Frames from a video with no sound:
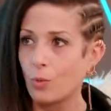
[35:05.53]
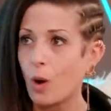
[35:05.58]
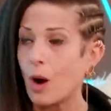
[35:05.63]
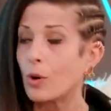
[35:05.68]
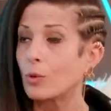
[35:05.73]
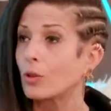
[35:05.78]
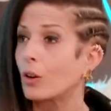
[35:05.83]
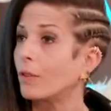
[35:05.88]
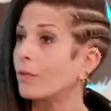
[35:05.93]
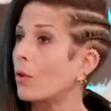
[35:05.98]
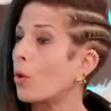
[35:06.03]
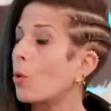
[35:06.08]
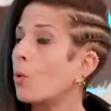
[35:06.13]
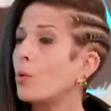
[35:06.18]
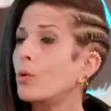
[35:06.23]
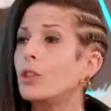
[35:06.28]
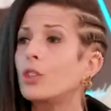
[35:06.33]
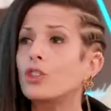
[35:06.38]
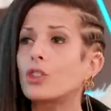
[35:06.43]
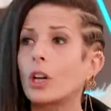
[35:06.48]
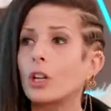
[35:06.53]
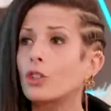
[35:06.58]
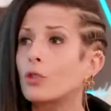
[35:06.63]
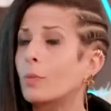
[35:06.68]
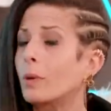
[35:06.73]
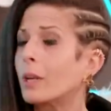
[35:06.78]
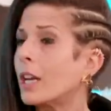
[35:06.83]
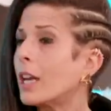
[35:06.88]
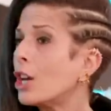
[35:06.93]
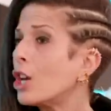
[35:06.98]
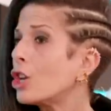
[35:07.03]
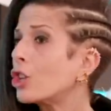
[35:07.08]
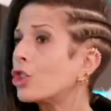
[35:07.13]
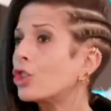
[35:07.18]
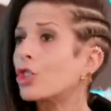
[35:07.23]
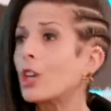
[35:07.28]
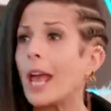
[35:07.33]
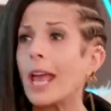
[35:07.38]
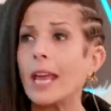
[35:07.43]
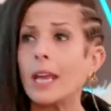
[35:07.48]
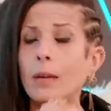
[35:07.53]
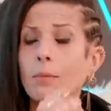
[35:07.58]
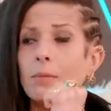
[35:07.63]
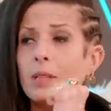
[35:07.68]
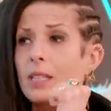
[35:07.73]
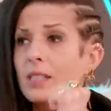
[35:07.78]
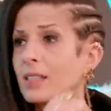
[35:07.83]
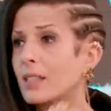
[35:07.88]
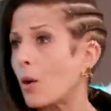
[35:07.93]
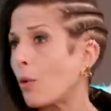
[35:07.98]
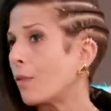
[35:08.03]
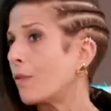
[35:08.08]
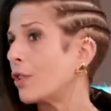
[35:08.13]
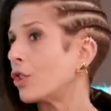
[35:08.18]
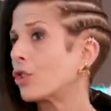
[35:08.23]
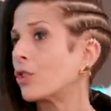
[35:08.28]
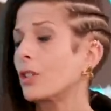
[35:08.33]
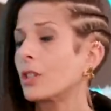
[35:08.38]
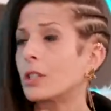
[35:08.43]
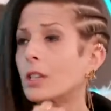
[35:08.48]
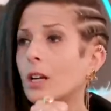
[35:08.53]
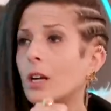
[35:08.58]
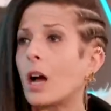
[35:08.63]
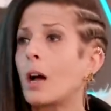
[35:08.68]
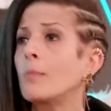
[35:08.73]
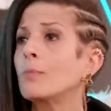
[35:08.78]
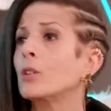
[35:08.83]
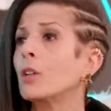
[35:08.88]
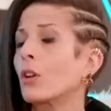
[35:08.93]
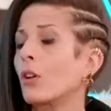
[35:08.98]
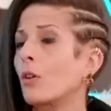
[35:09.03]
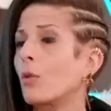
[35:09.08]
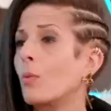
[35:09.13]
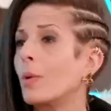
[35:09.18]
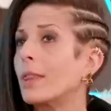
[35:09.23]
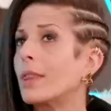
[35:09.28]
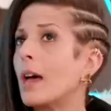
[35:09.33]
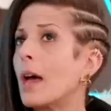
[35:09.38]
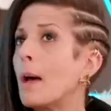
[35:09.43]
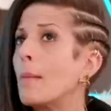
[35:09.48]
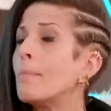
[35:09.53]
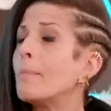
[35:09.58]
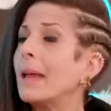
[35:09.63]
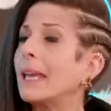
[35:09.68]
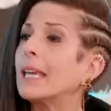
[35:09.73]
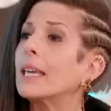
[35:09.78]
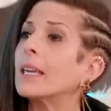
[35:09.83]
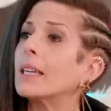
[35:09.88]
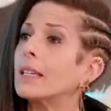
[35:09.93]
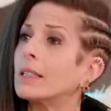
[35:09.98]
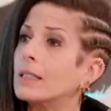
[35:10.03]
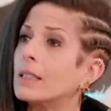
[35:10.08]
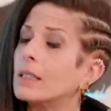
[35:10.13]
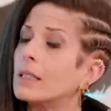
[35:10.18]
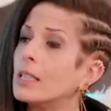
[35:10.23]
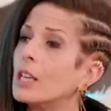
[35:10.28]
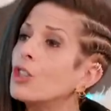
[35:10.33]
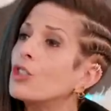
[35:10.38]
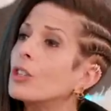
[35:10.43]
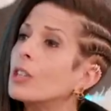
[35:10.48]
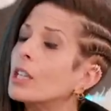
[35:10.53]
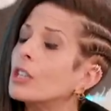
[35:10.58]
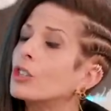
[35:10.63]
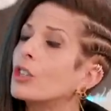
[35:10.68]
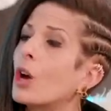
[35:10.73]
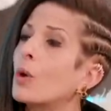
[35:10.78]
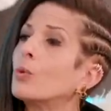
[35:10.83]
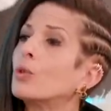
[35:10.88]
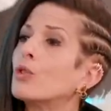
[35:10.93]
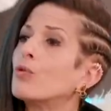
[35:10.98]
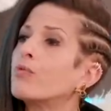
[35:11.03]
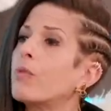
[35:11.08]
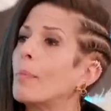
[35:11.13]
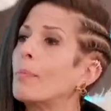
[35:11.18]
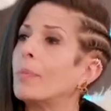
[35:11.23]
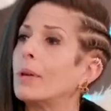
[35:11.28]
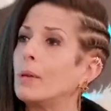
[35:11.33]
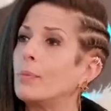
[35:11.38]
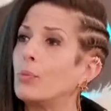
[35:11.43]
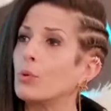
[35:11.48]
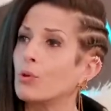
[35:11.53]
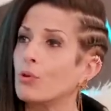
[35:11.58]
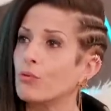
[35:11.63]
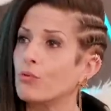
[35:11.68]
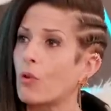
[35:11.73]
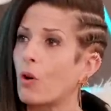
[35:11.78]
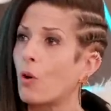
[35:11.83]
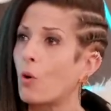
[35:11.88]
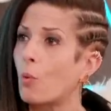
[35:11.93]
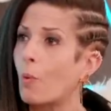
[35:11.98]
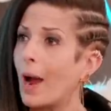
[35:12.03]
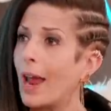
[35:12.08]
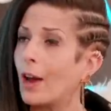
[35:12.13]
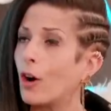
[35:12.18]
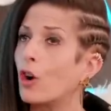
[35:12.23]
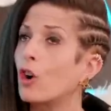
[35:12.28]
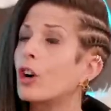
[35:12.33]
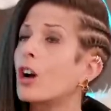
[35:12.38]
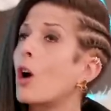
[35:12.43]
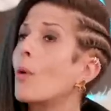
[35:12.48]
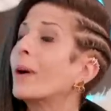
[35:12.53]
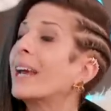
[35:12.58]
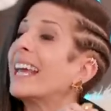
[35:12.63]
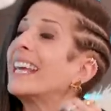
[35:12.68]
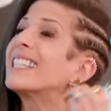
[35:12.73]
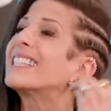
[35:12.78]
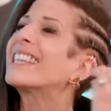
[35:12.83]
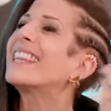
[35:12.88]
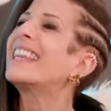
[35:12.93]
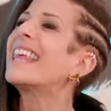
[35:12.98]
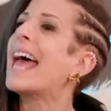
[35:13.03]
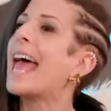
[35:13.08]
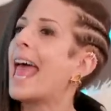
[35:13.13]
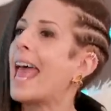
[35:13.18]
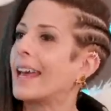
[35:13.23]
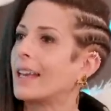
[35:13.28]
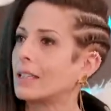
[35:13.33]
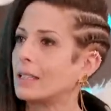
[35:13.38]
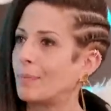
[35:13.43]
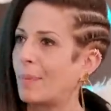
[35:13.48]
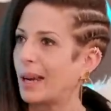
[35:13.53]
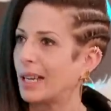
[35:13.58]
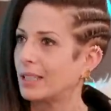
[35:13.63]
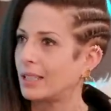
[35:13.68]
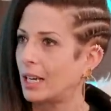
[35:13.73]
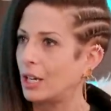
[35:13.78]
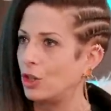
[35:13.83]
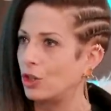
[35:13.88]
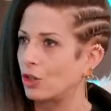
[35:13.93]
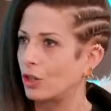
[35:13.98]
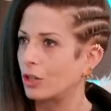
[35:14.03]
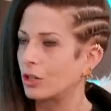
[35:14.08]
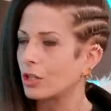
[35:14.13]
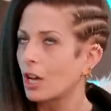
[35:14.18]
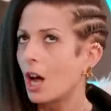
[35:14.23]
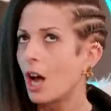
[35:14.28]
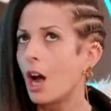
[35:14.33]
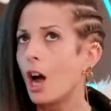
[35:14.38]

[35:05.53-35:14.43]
world of all yes. the judgment, shame, selfishness that comes along with making a decision that's going to rub people the wrong way or go against their expectations.